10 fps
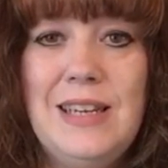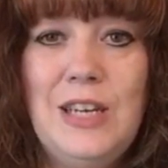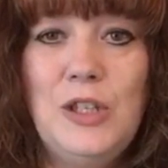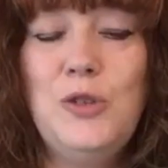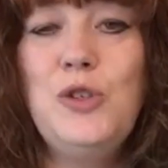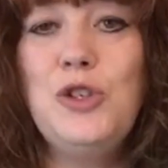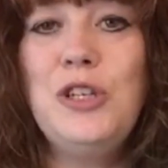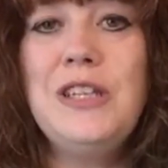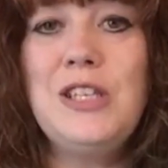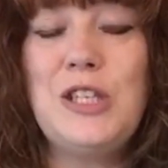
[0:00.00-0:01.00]
Do you know,
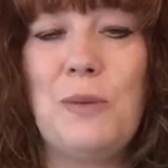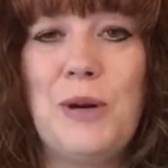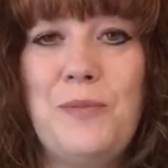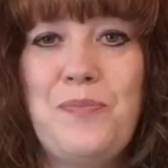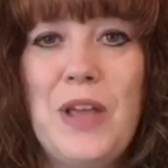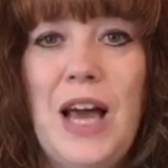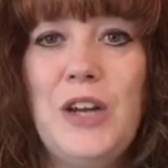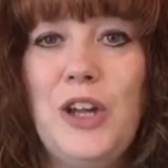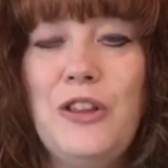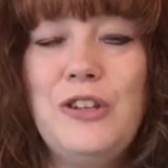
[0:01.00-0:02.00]
during the summer,
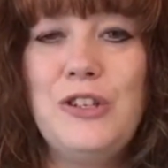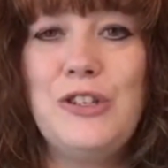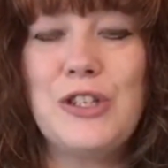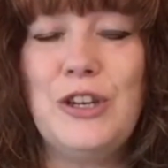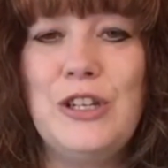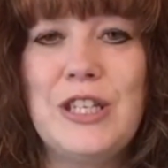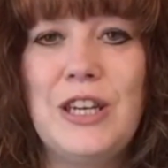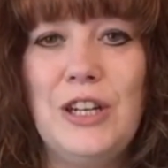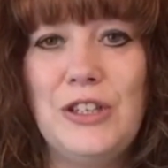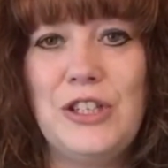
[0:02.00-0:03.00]
another two schools had
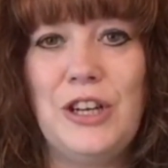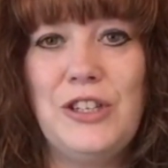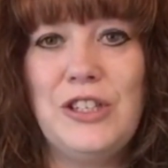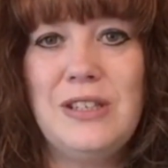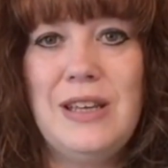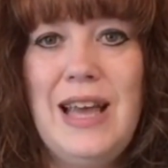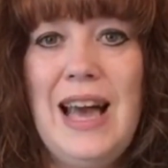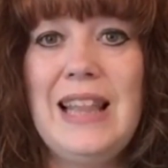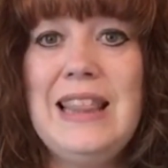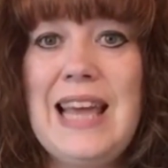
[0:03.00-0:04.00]
got in touch
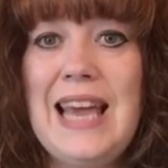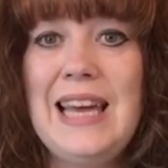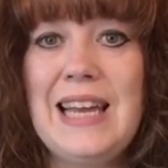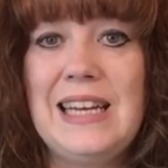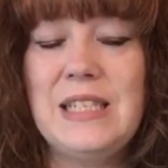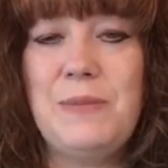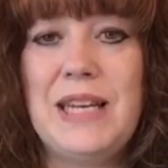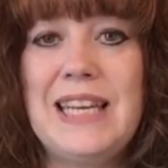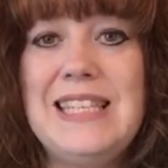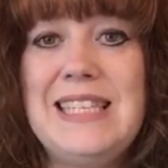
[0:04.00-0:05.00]
and they had asked me
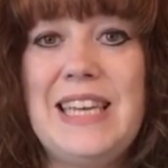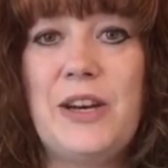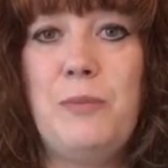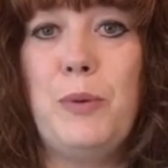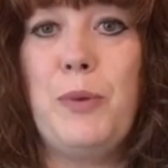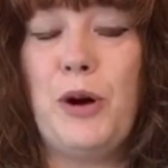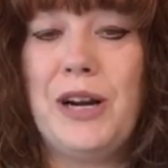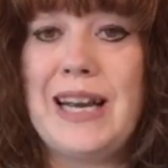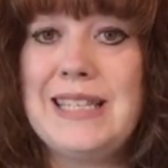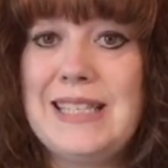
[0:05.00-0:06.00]
to consider
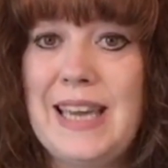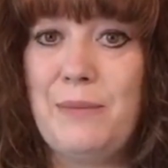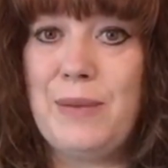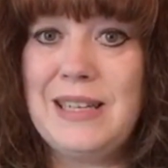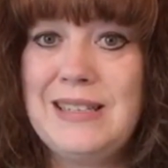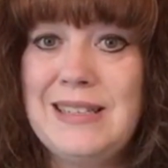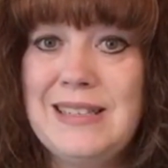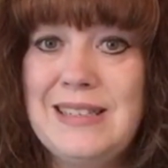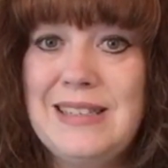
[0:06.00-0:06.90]
preparing assemblies.